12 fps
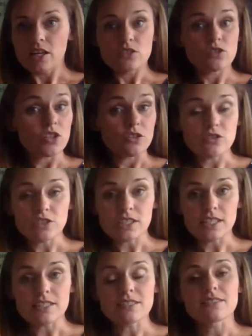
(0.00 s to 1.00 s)

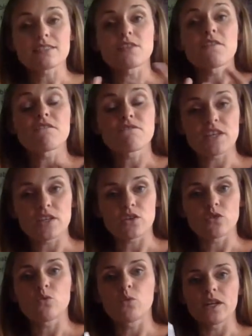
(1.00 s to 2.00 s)
Socialists
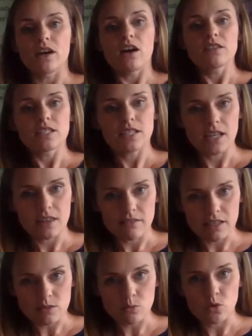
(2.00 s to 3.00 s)
feel we are
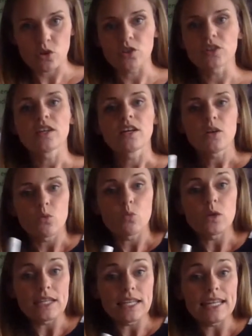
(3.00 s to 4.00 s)
together as one.
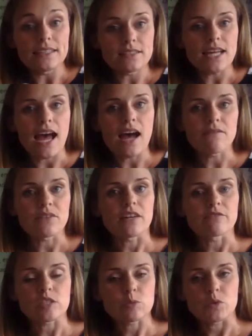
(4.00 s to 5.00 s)
We need to have
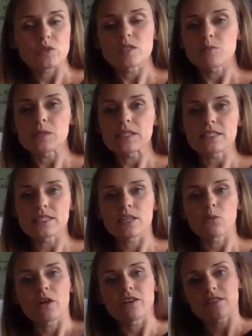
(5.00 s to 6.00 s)
that
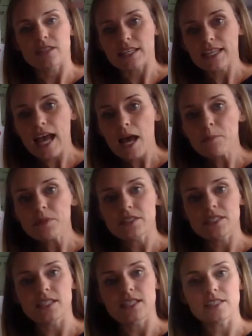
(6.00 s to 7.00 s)
responsibility. Whereas the
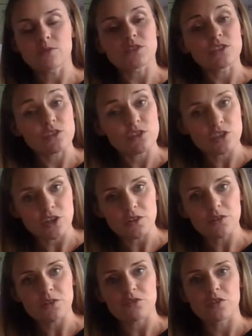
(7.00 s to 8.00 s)
capitalists, which is
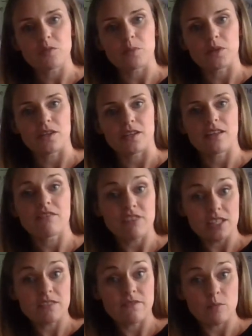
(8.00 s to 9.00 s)
shown through the
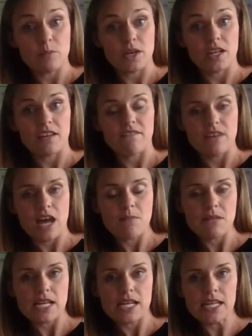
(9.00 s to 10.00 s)
rest of the Burling
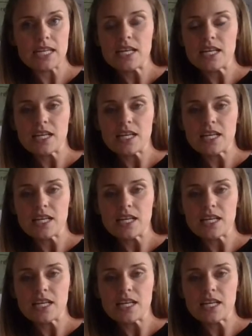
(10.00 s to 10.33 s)
family,